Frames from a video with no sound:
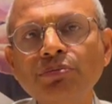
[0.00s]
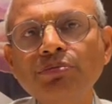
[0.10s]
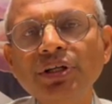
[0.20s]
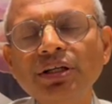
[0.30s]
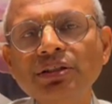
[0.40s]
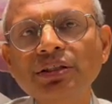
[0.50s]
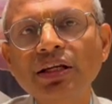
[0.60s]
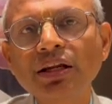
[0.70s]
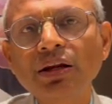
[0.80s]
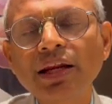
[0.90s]
Because
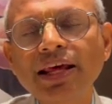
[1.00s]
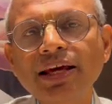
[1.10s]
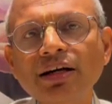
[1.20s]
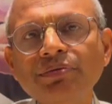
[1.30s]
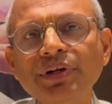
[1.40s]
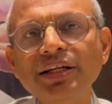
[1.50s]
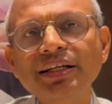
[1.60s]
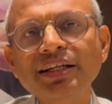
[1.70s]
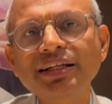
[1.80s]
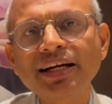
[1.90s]
lack of Indian